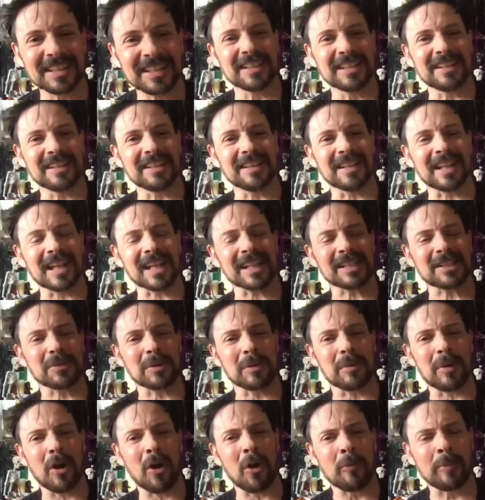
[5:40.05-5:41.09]
That's what I'm
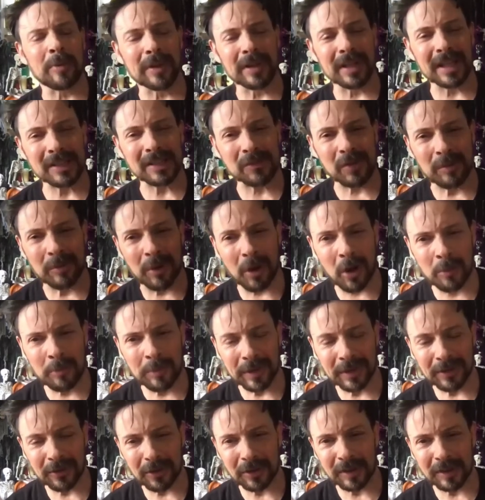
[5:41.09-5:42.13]

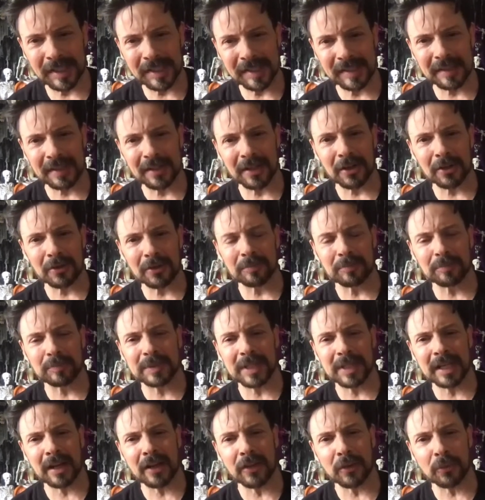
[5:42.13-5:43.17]
hoping. Or at least, take
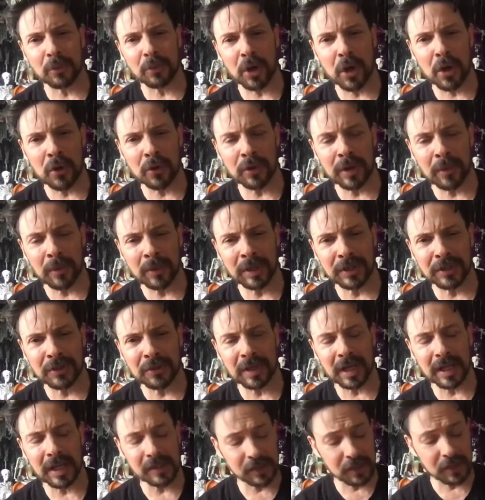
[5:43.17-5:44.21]
it on the road. I want to do it.
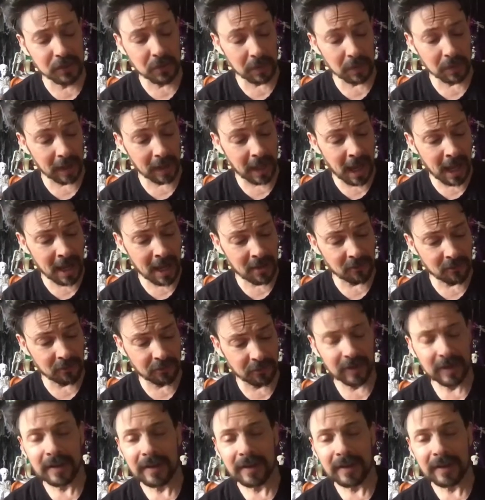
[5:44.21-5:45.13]
I used to do it live.